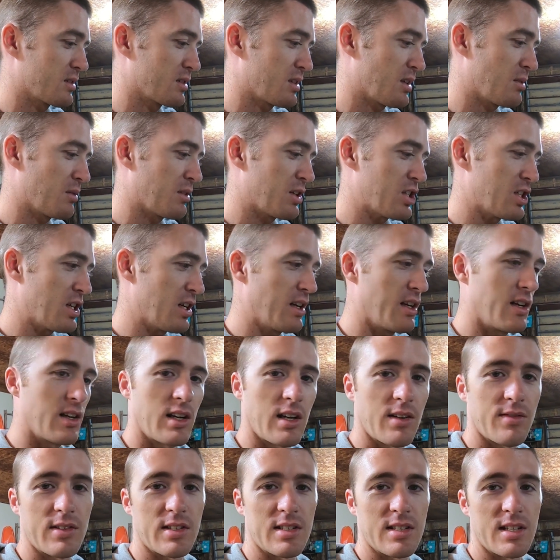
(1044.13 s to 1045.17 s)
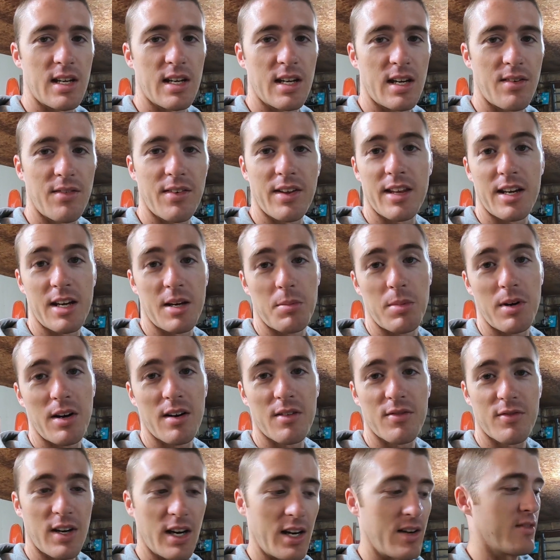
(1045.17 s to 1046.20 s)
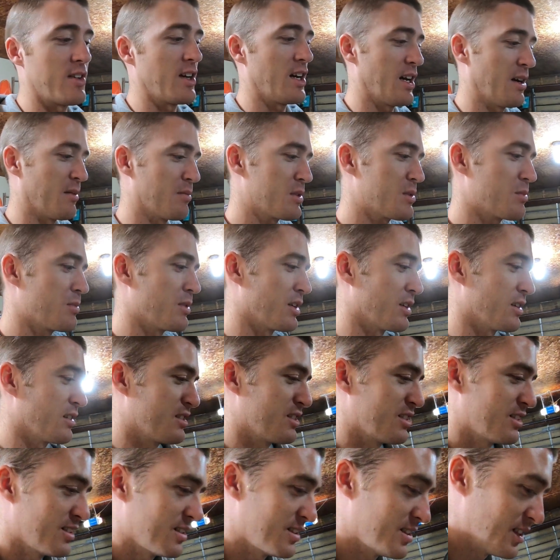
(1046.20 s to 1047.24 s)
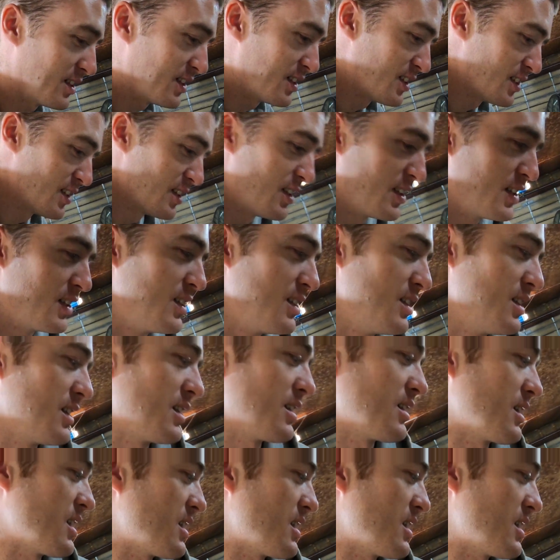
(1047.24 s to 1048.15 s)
I wish I didn't have to take everything apart 5 times, but at